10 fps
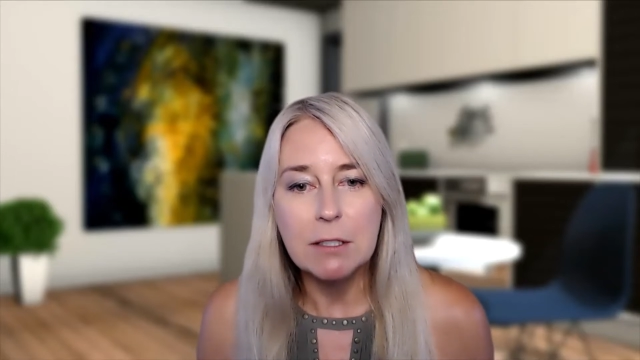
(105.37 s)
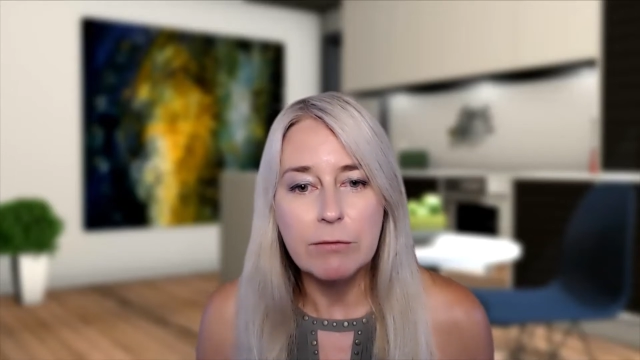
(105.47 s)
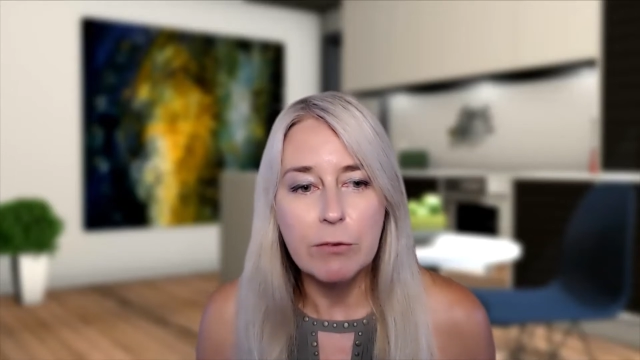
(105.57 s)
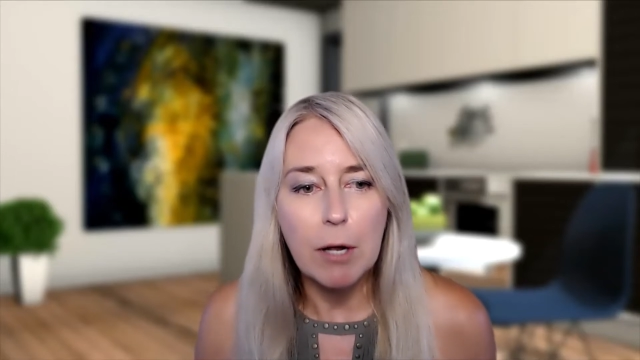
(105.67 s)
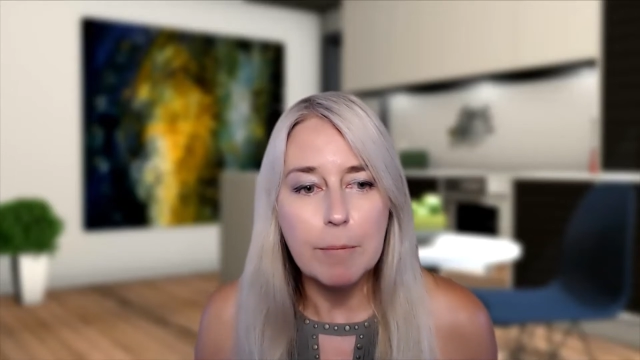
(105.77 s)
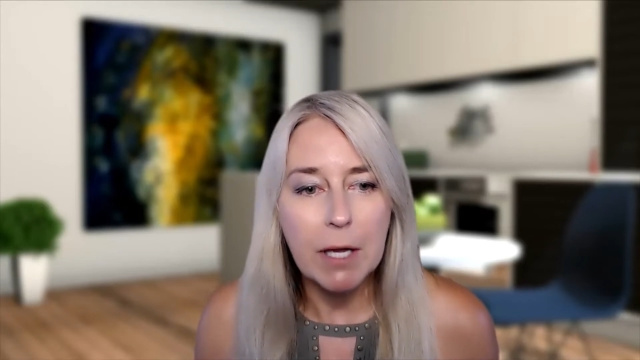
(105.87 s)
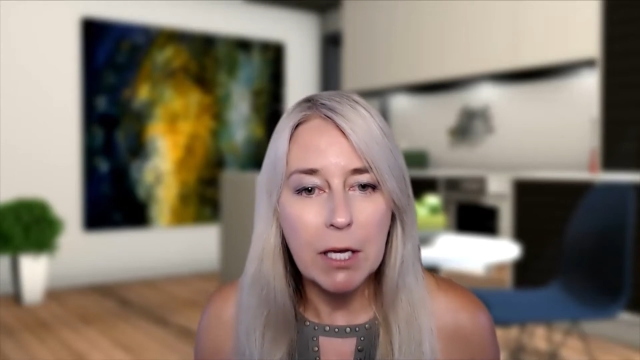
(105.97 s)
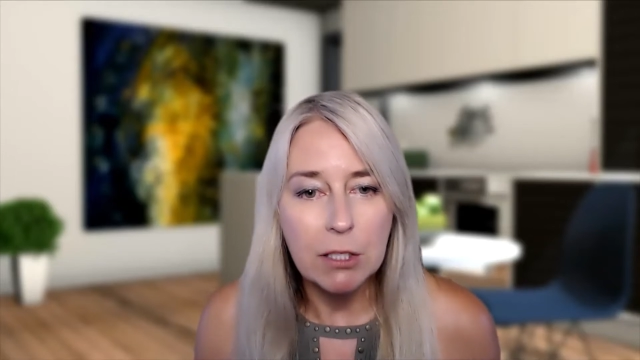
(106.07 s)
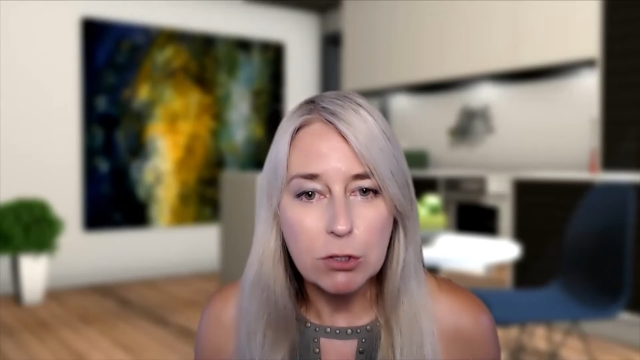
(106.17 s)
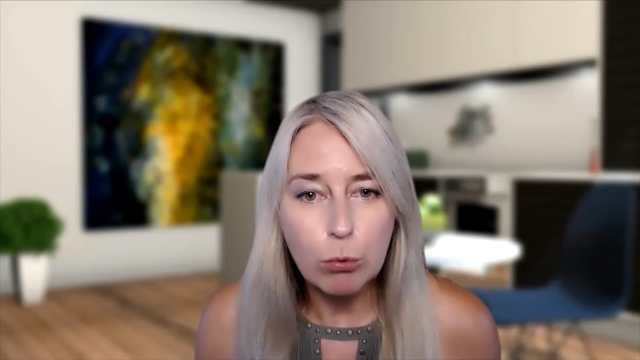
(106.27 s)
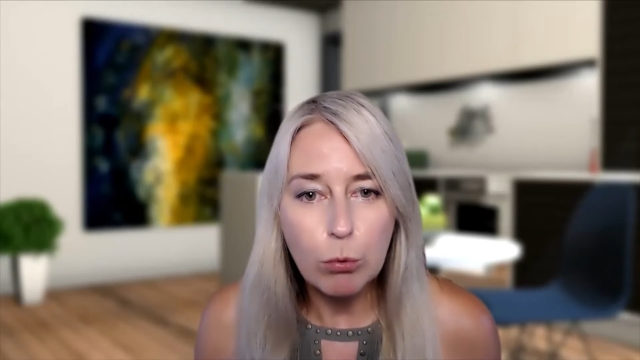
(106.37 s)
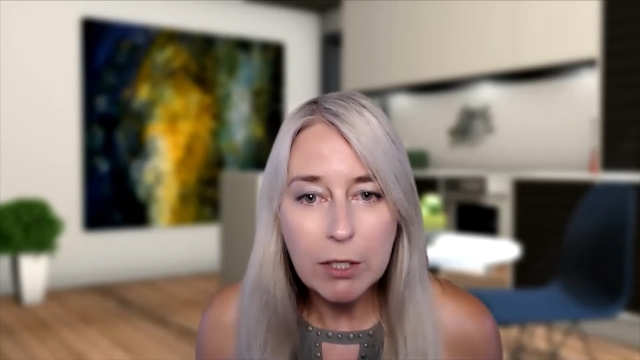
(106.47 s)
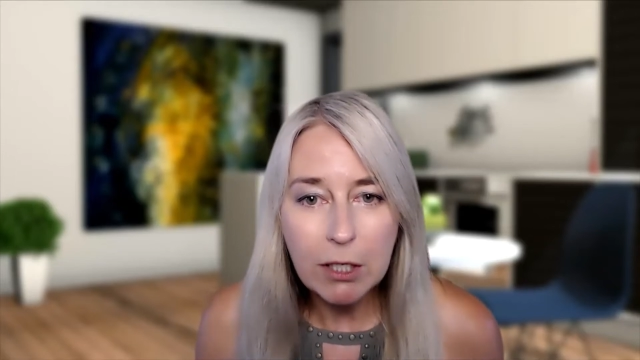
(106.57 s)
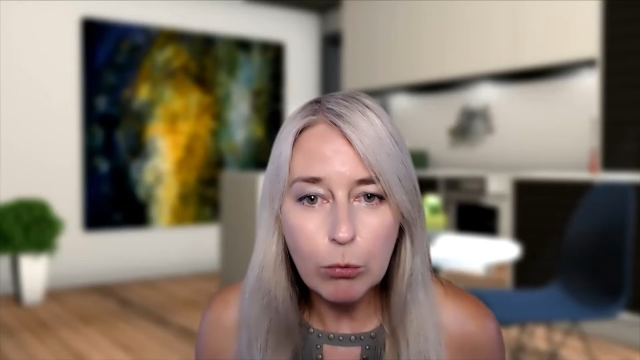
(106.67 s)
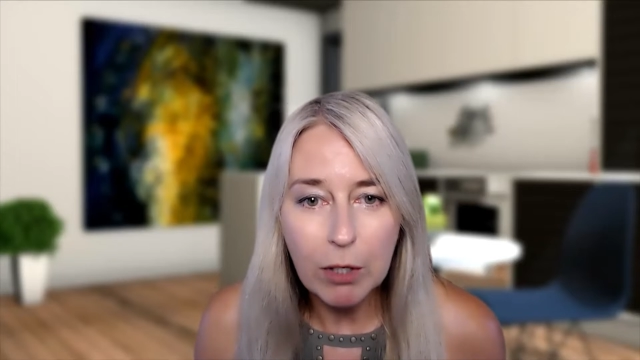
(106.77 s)
from a
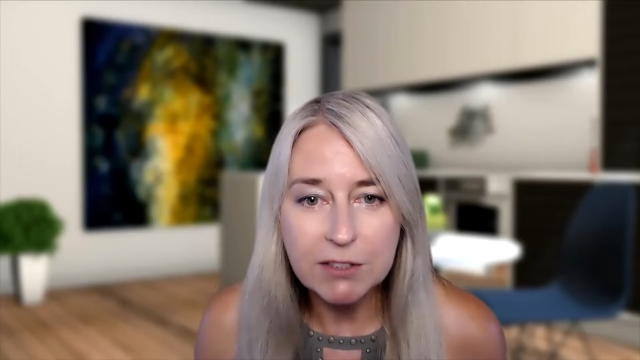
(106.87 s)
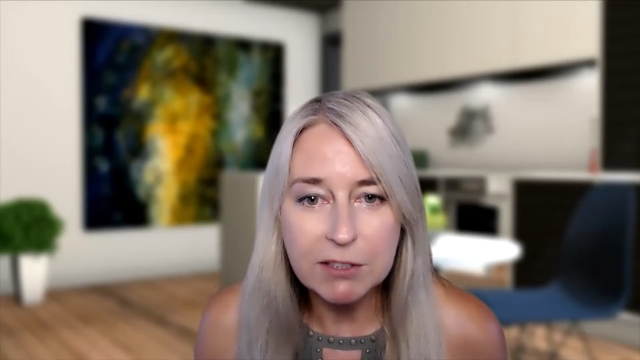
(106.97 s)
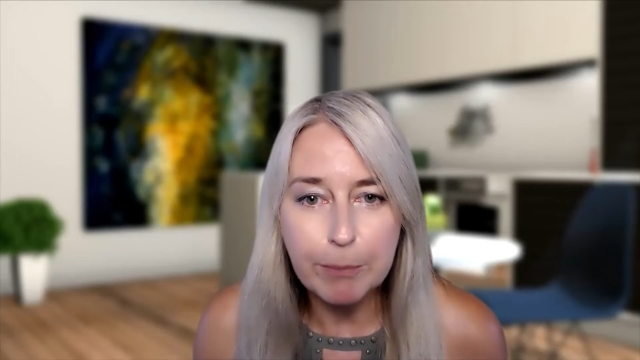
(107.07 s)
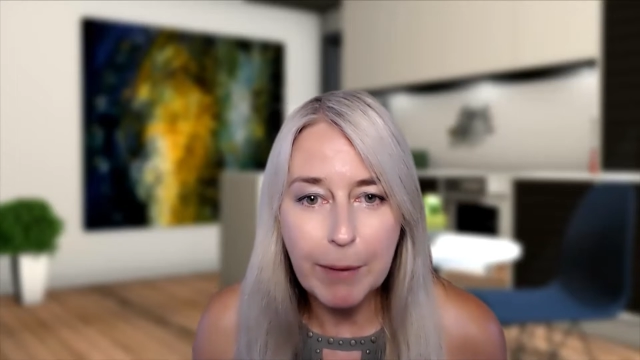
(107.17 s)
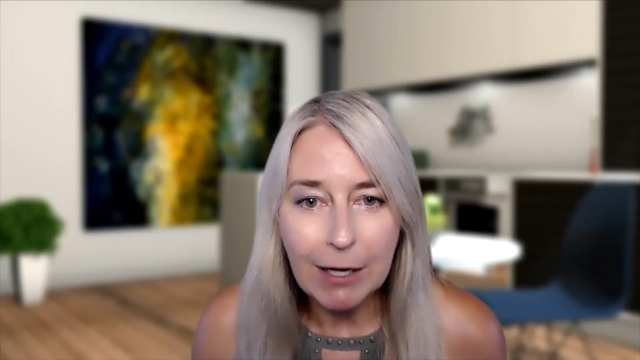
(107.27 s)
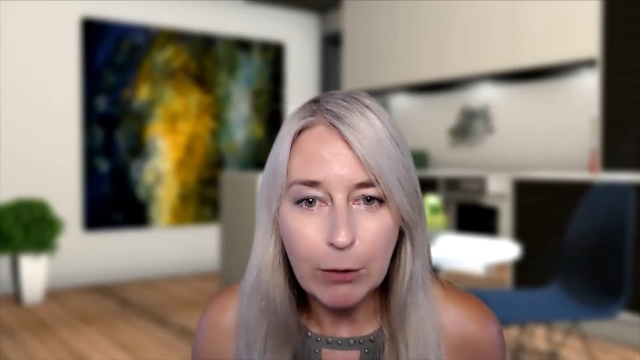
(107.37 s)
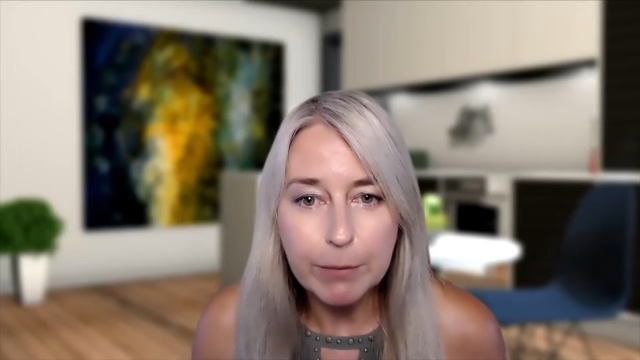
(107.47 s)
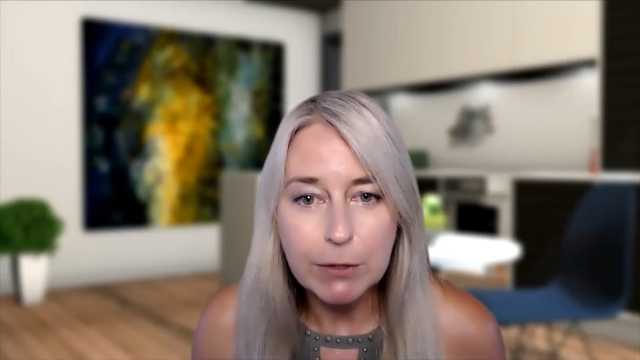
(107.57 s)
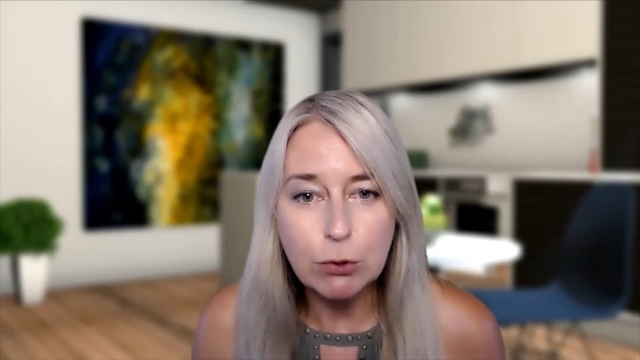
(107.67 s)
20 watts bulb